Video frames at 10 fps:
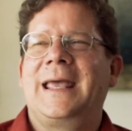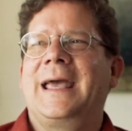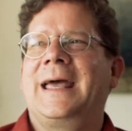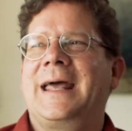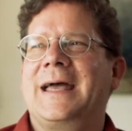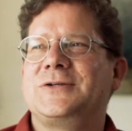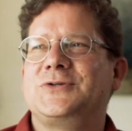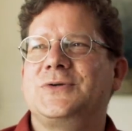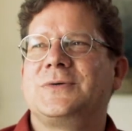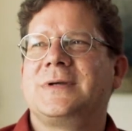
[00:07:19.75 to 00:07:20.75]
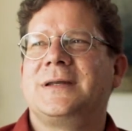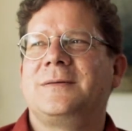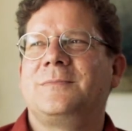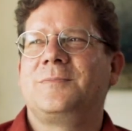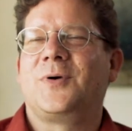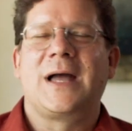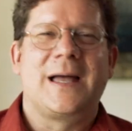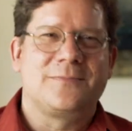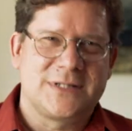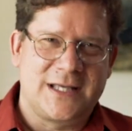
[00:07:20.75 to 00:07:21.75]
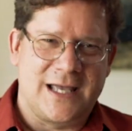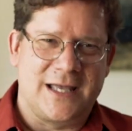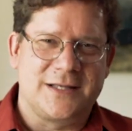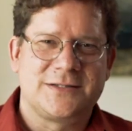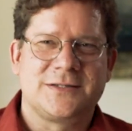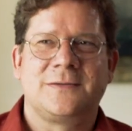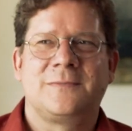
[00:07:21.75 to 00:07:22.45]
And as you can perhaps guess,